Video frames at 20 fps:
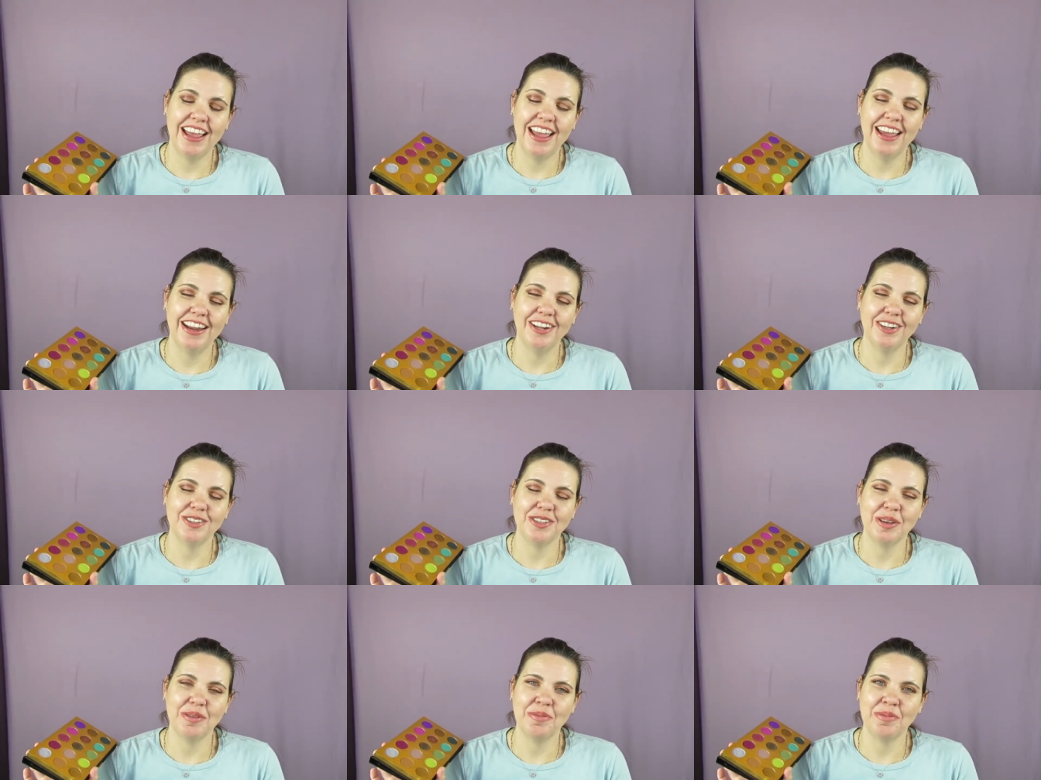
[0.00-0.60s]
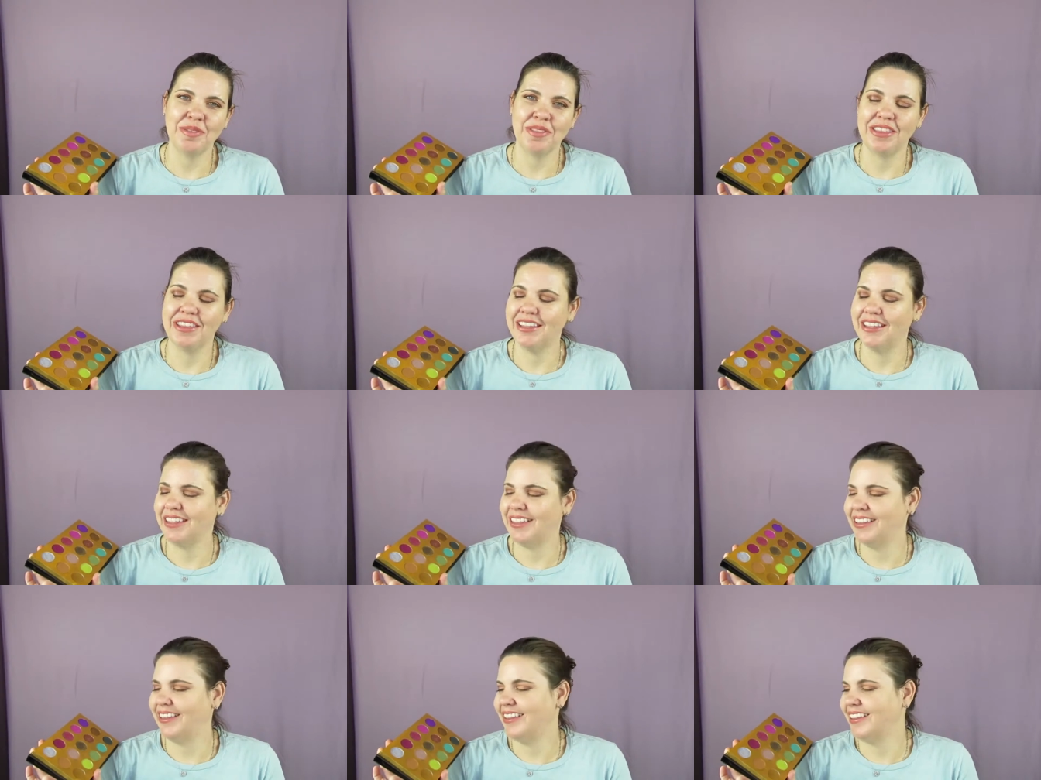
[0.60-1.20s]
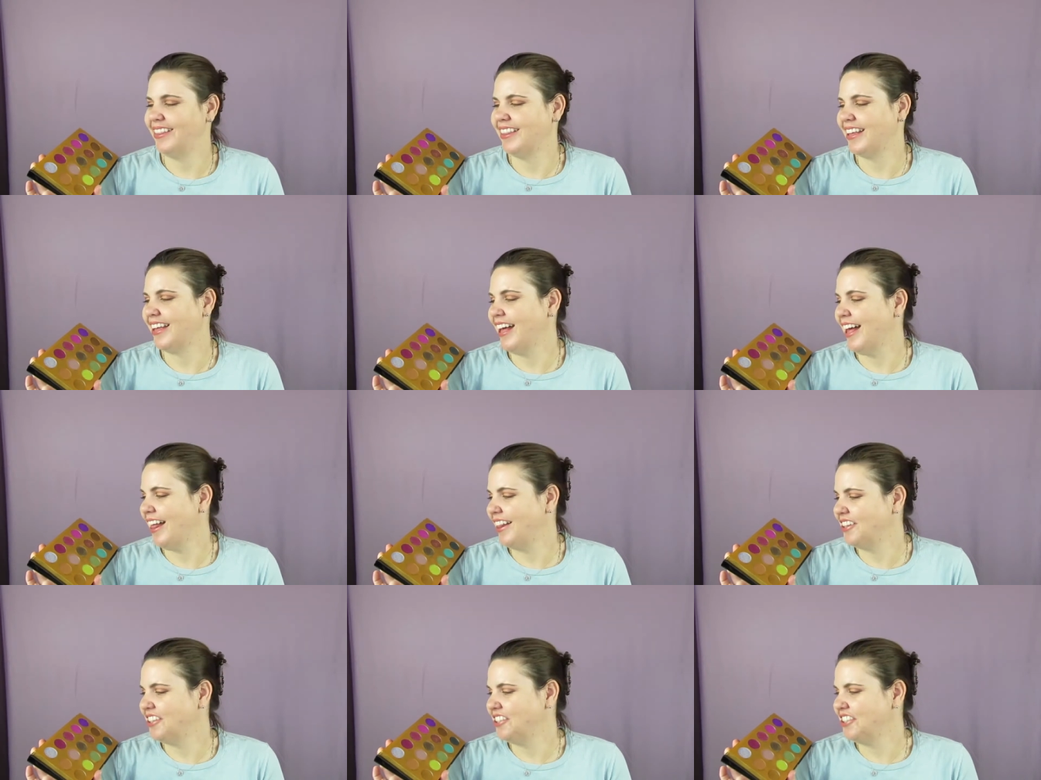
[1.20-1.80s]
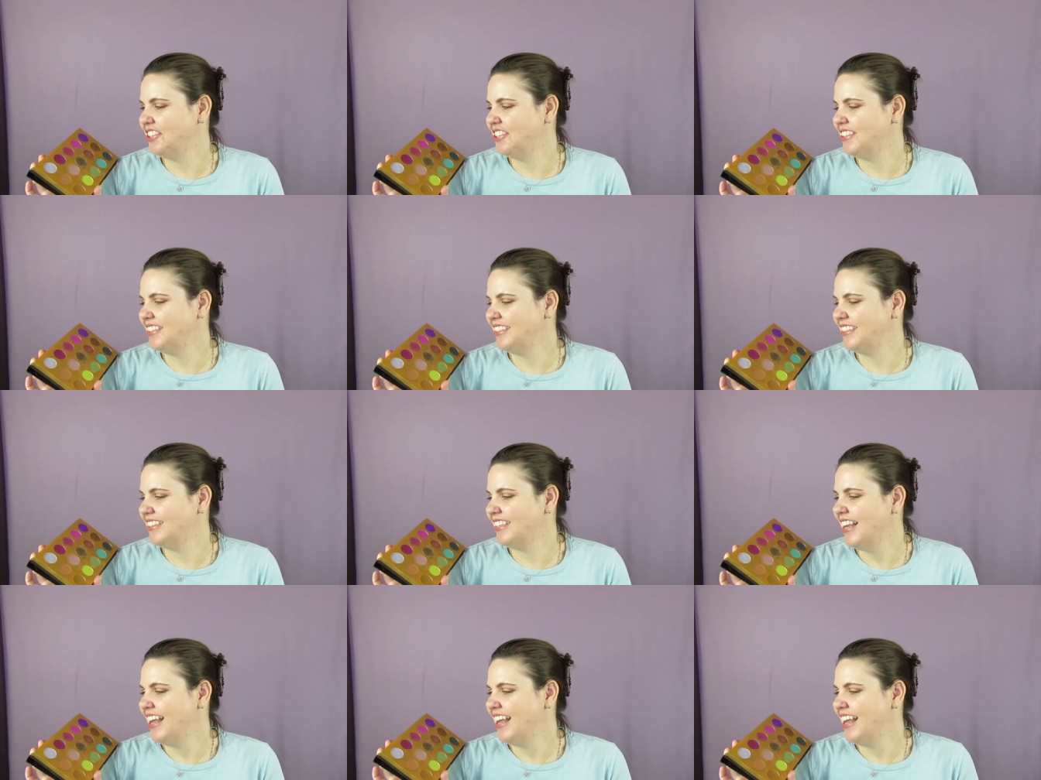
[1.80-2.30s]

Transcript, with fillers: and on top of the, the colors.